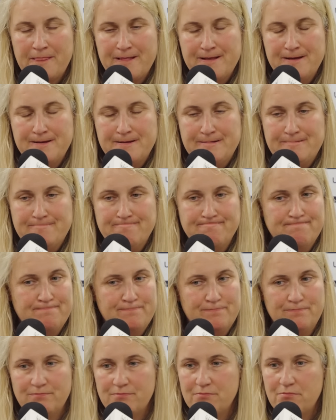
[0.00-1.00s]

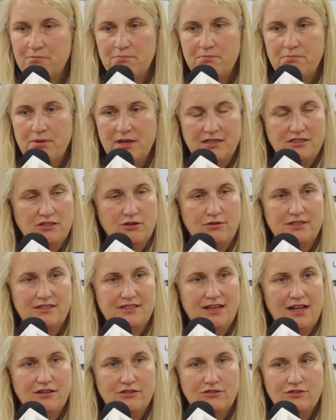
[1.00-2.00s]
But they're so
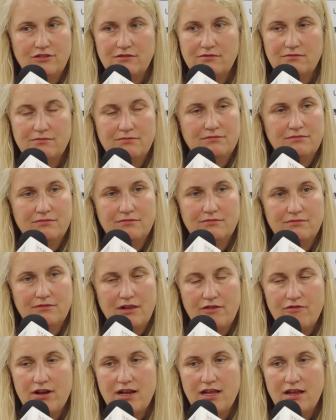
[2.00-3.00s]
intelligent,
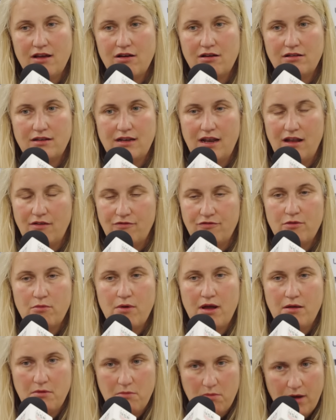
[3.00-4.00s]
they really are, and I love the
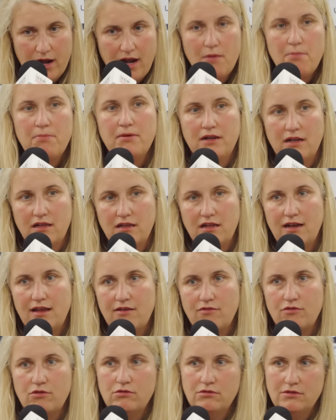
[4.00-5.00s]
way we went up another
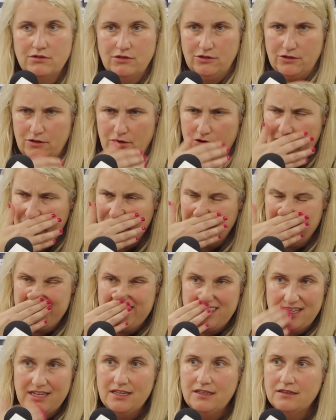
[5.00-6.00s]
level. You only have to
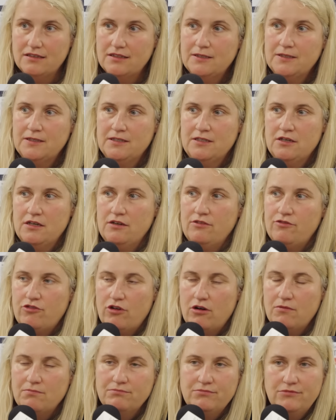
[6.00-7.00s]
see
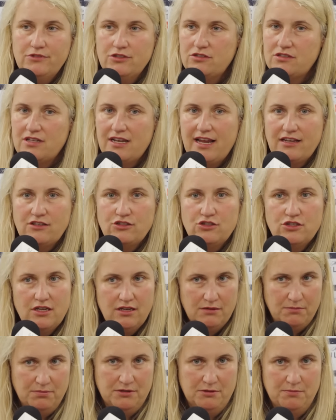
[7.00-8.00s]
from just an
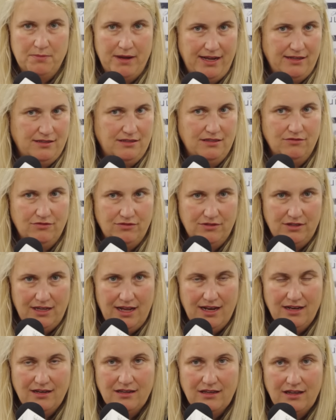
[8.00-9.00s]
XG perspective at the
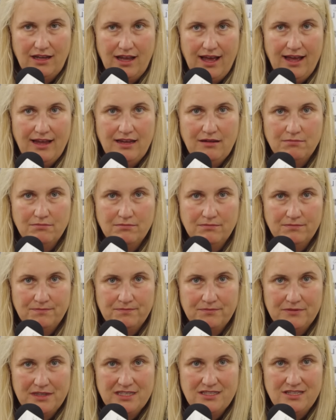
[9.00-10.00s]
end of the game.
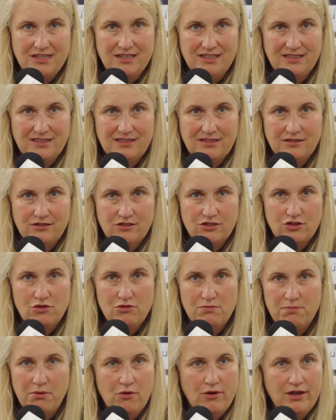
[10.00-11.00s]
Listen, it's 2
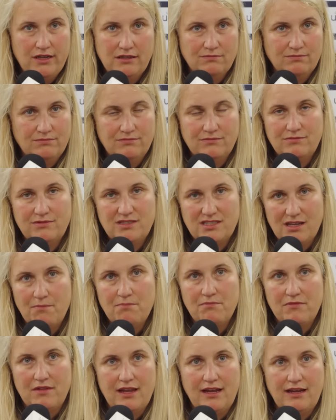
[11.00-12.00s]
point
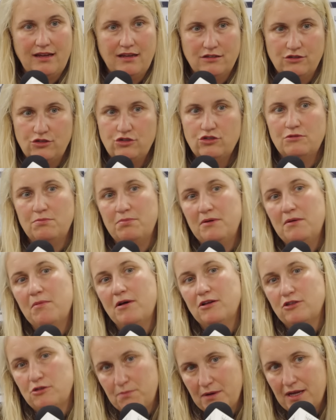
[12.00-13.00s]
something and should be
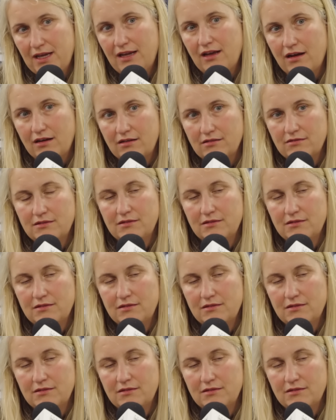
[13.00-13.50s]
much bigger,